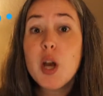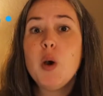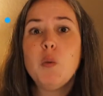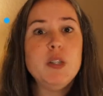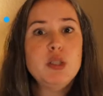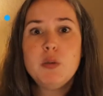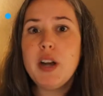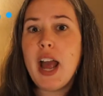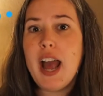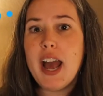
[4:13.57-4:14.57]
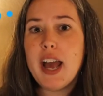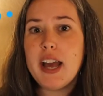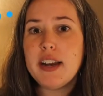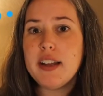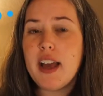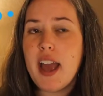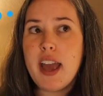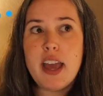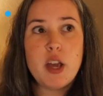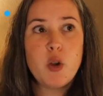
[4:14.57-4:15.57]
which one had
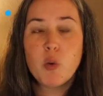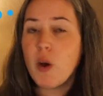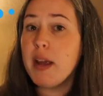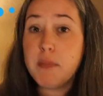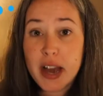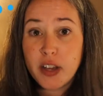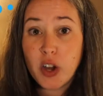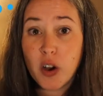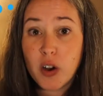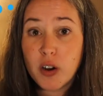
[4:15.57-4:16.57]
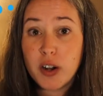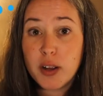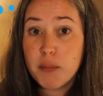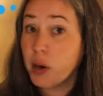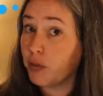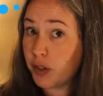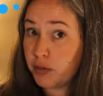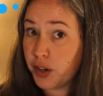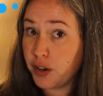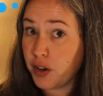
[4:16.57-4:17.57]
a great backyard, perfect for
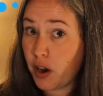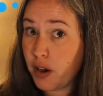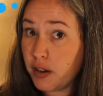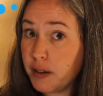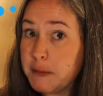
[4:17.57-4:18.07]
your dog.